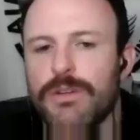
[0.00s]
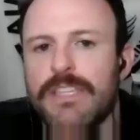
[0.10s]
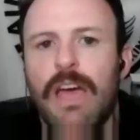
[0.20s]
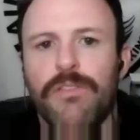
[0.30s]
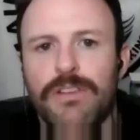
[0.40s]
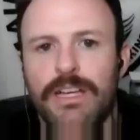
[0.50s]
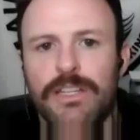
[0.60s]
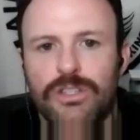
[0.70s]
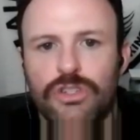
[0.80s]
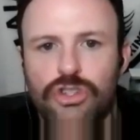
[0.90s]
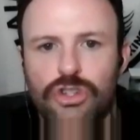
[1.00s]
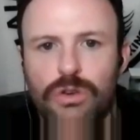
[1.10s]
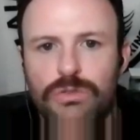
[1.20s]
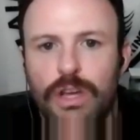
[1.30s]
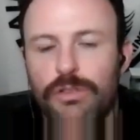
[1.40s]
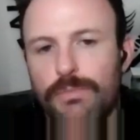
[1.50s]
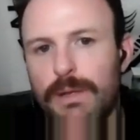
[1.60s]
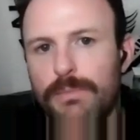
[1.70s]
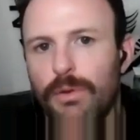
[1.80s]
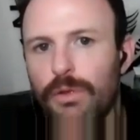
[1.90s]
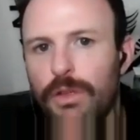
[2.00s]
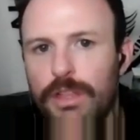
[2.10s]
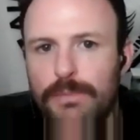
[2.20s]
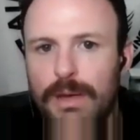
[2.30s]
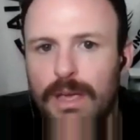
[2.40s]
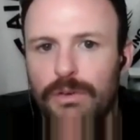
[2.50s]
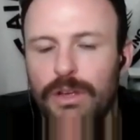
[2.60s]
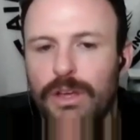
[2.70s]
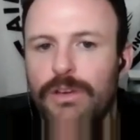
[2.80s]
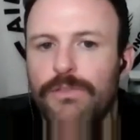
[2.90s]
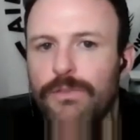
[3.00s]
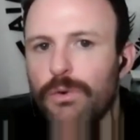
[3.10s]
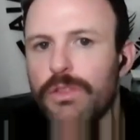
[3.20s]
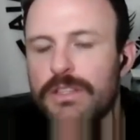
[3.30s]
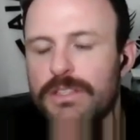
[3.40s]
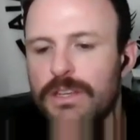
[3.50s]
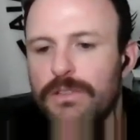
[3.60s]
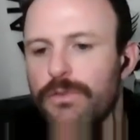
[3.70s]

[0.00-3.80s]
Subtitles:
what's advertising the show to other people in the Bay Area for this